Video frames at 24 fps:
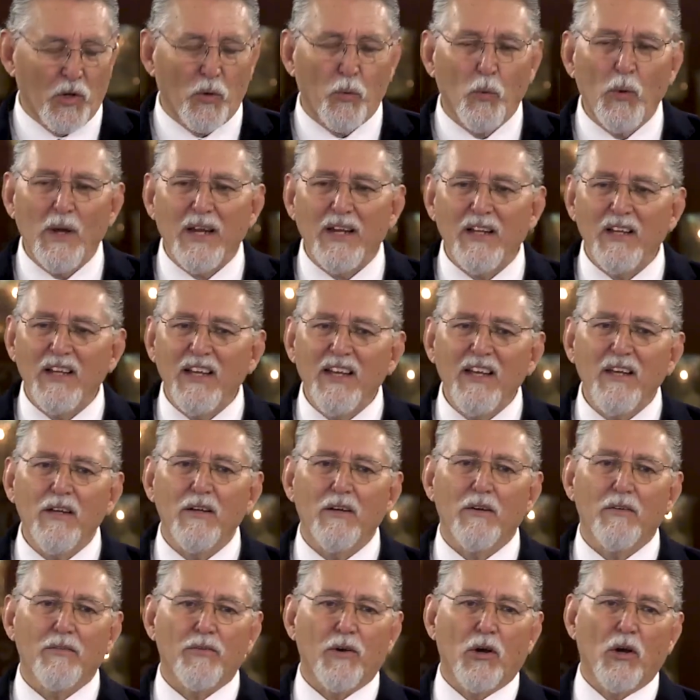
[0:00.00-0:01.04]
We
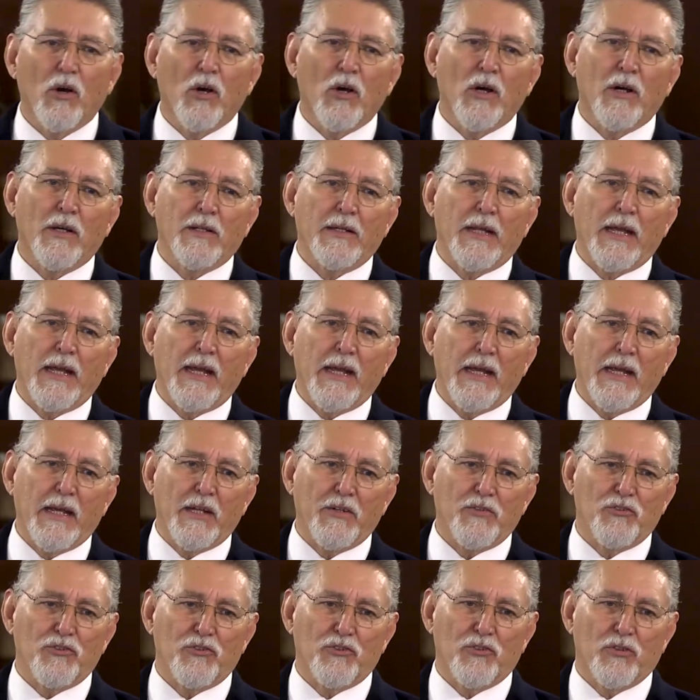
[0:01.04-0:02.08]
live on
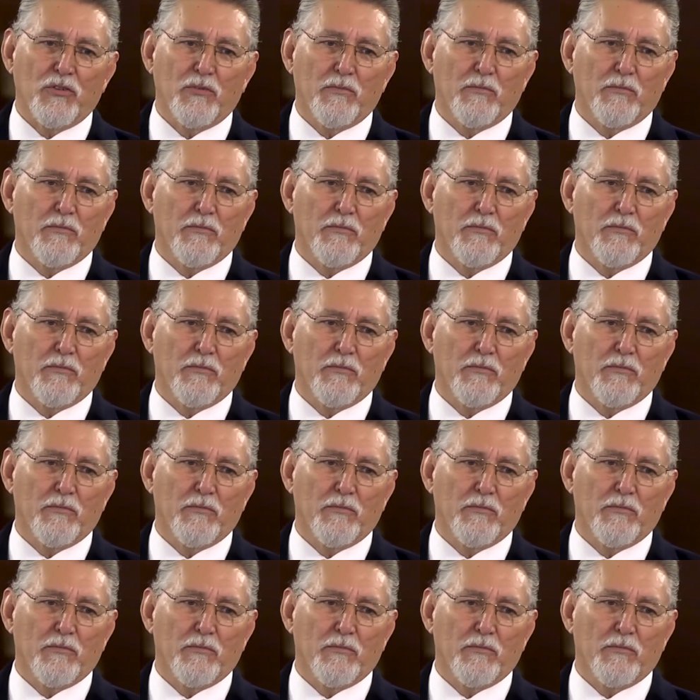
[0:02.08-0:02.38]
edge.